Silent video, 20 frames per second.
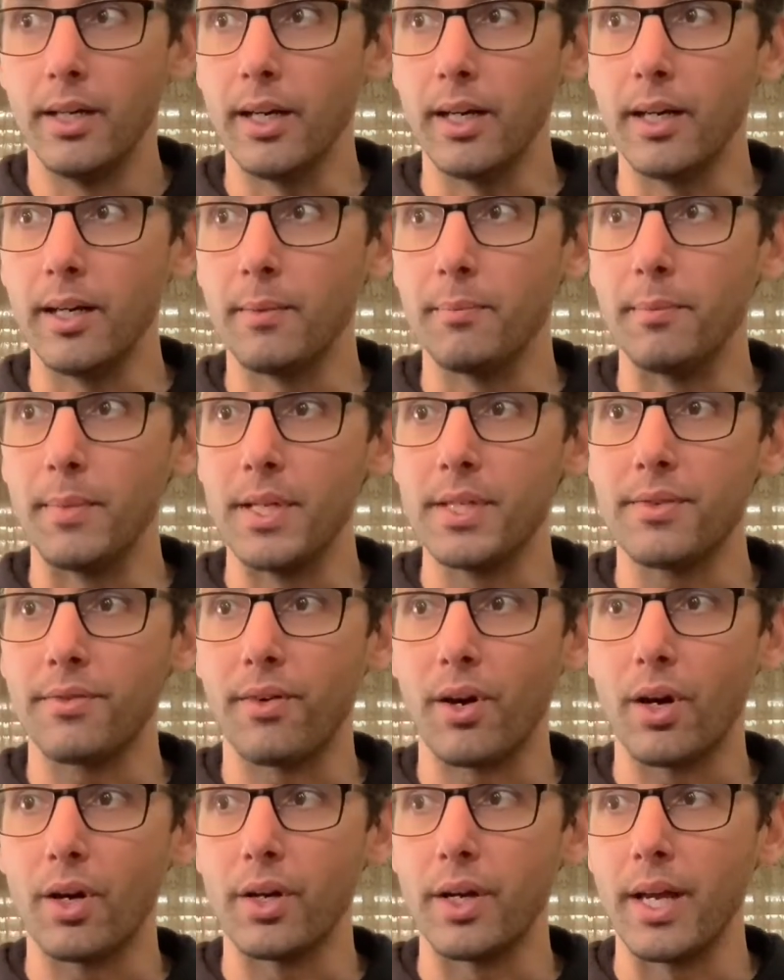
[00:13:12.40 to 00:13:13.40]
as
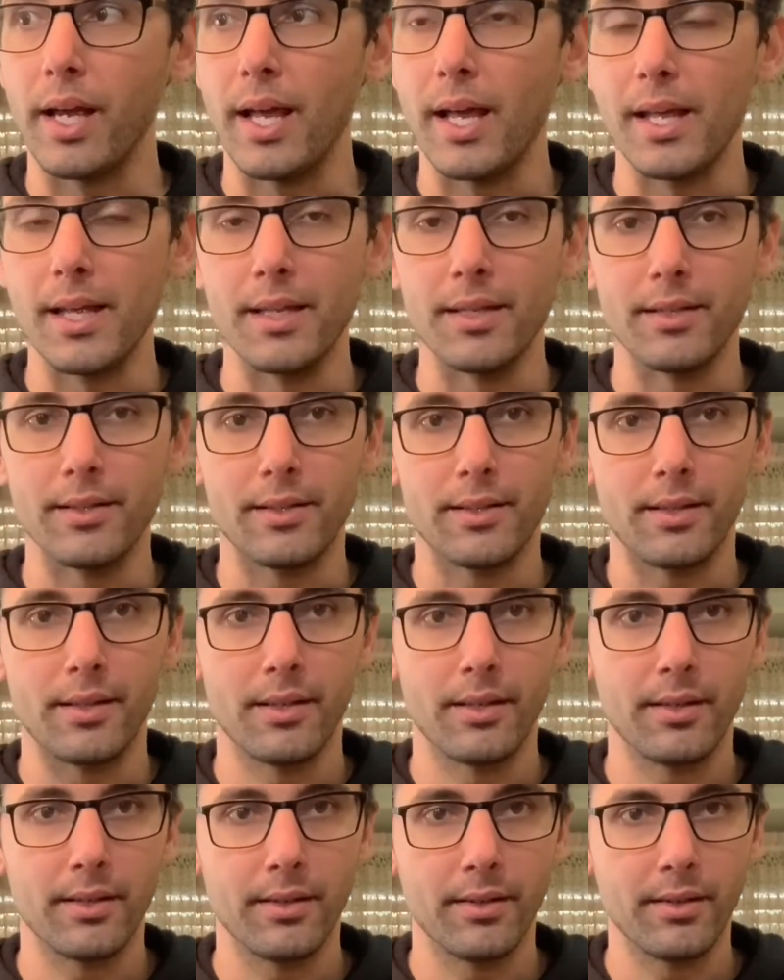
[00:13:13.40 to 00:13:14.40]
far as
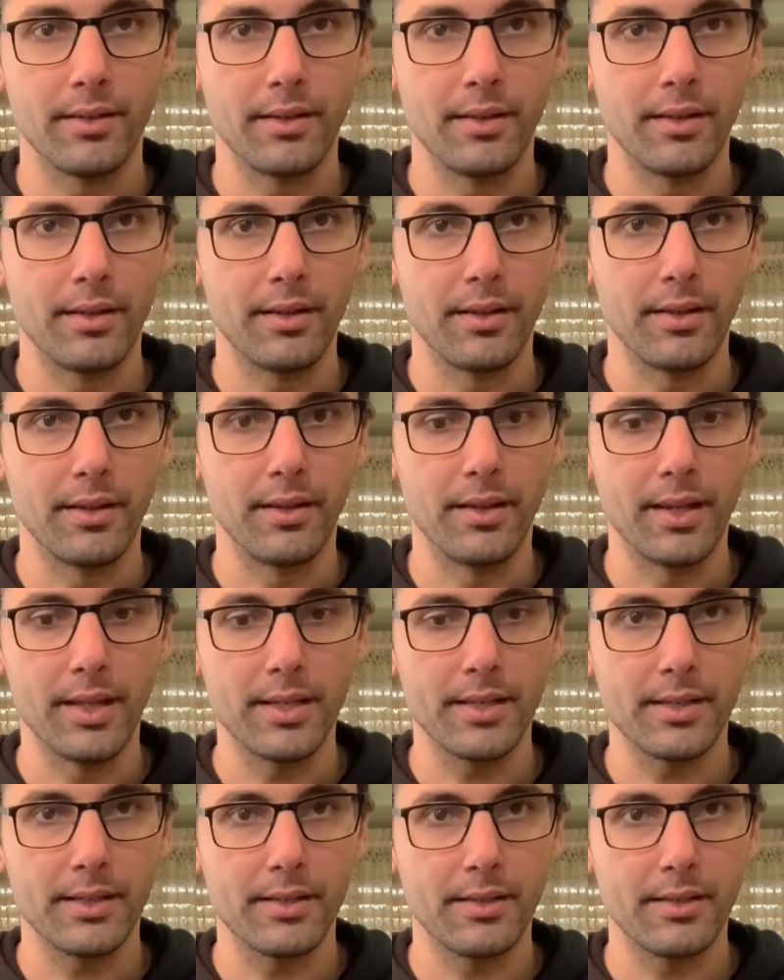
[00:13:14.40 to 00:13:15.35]
this